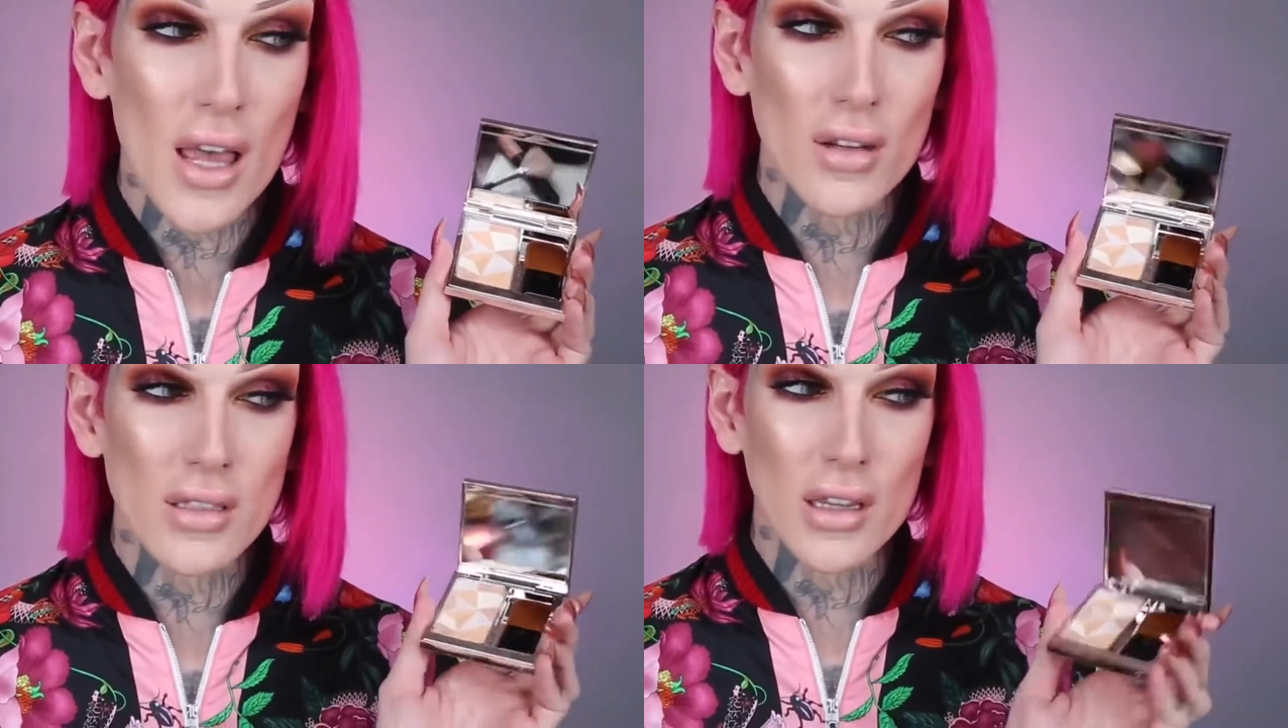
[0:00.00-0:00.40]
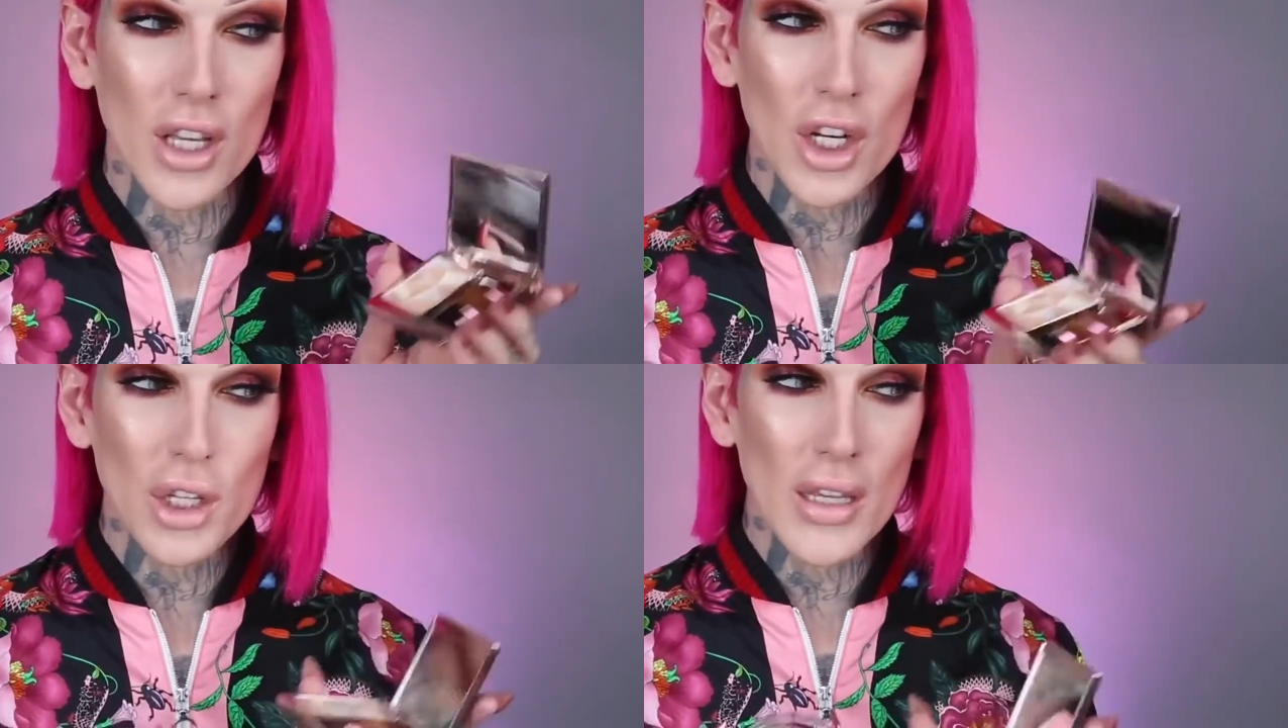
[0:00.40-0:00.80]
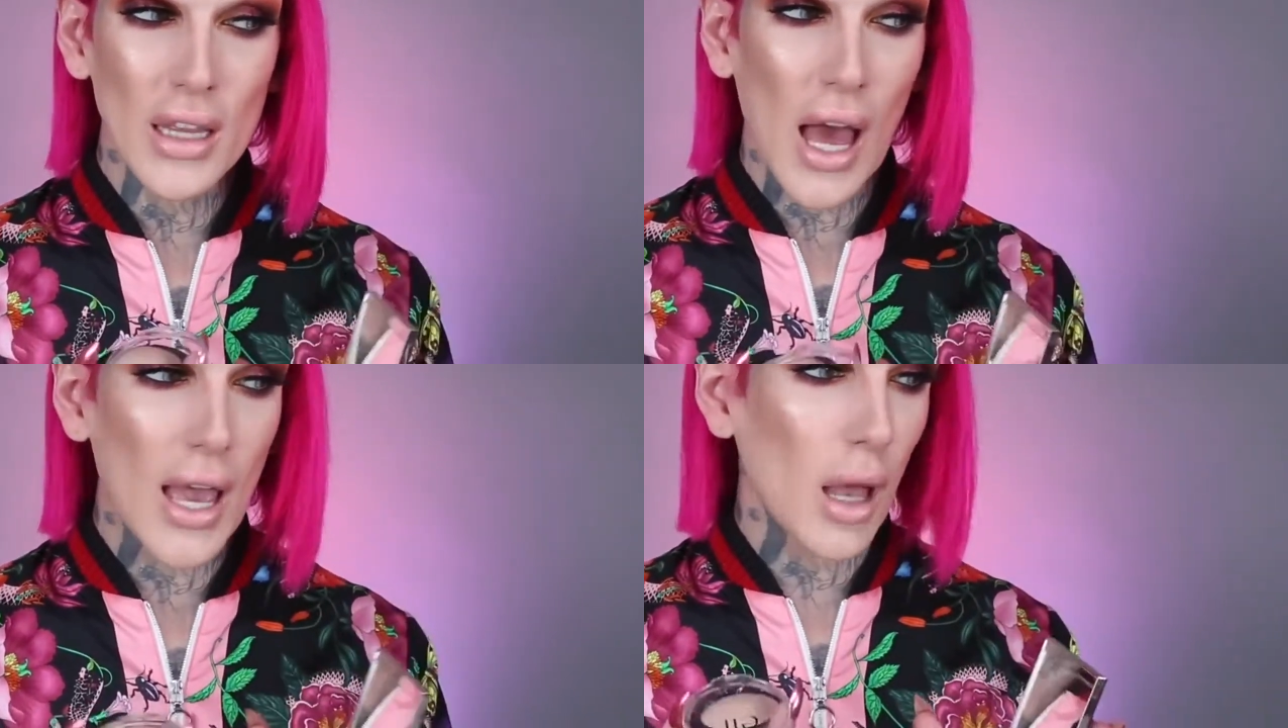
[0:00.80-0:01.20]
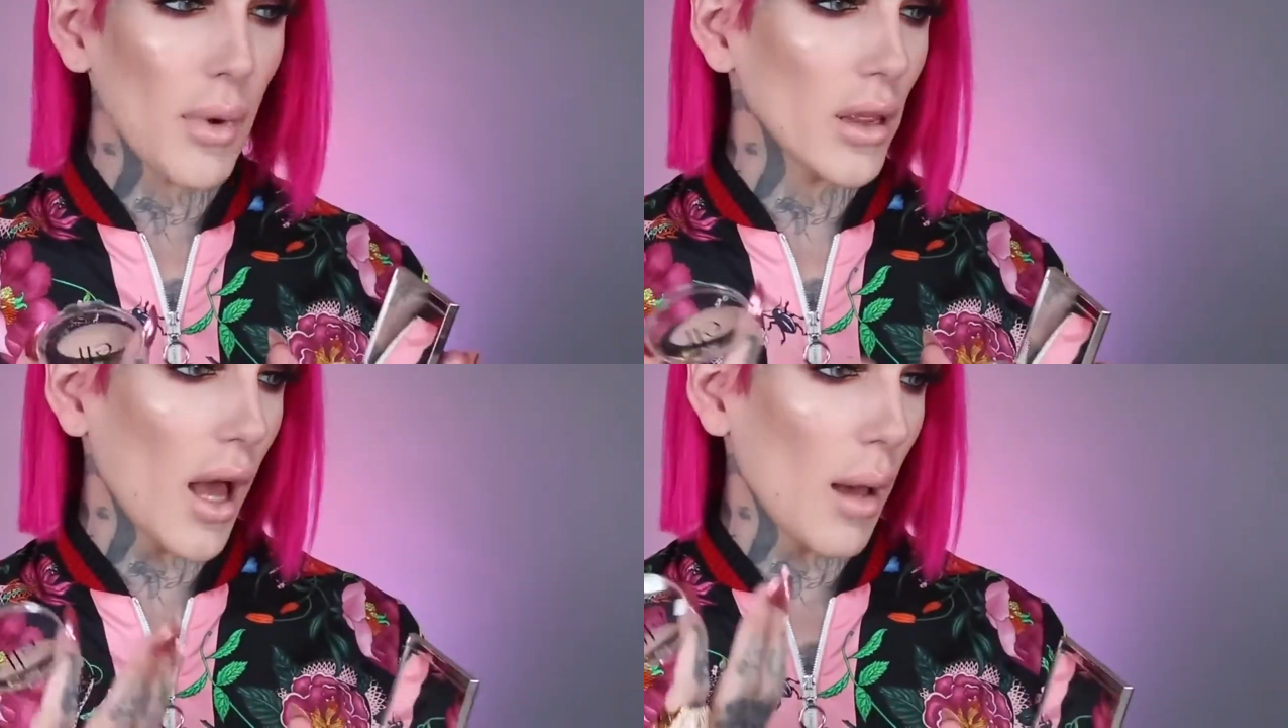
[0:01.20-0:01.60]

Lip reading: and there's literally like, I mean,